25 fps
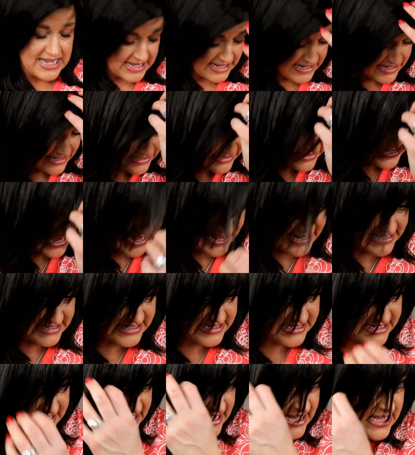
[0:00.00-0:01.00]
It is
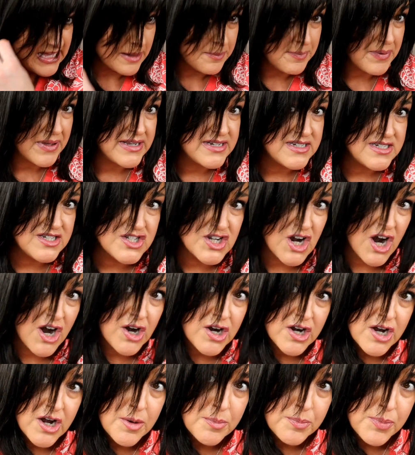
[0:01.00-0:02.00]
a deep,
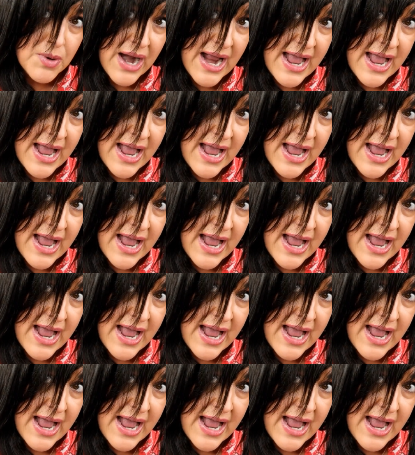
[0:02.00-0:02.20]
dark